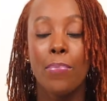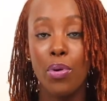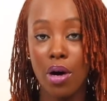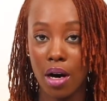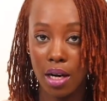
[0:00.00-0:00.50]

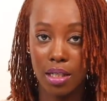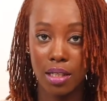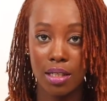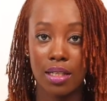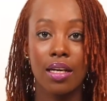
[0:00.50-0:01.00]
but
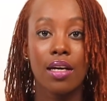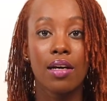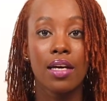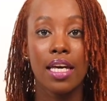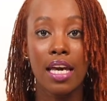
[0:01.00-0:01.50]

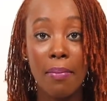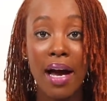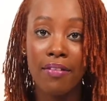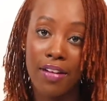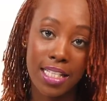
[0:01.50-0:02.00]
here
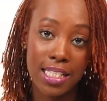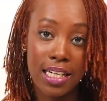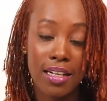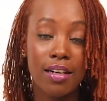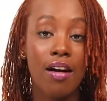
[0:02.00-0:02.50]
my advice
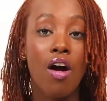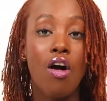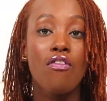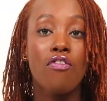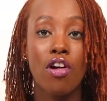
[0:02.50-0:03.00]
here:
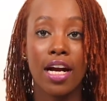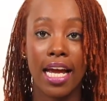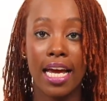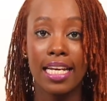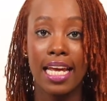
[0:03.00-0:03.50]

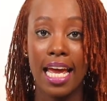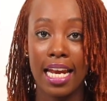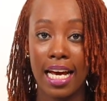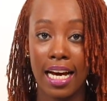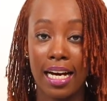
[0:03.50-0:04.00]
forget
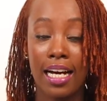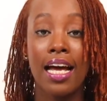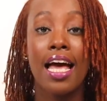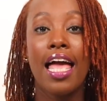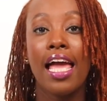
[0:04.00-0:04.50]
henna.
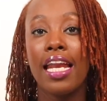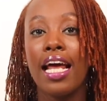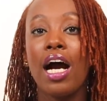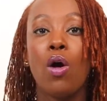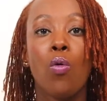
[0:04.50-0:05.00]

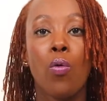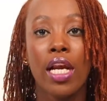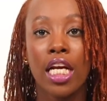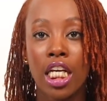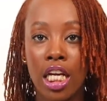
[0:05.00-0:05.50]
Henna
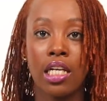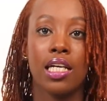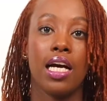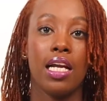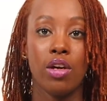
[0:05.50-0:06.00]
will
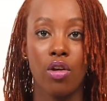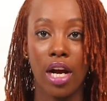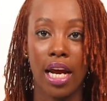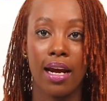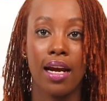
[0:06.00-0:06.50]
not color your
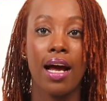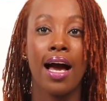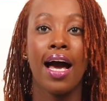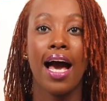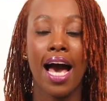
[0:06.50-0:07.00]
hair
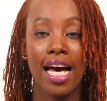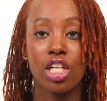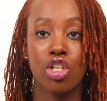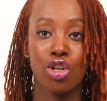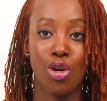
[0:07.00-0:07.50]

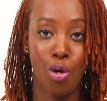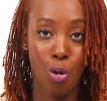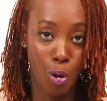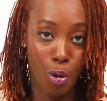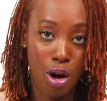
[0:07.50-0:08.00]
at
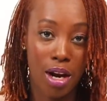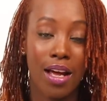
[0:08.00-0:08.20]
all.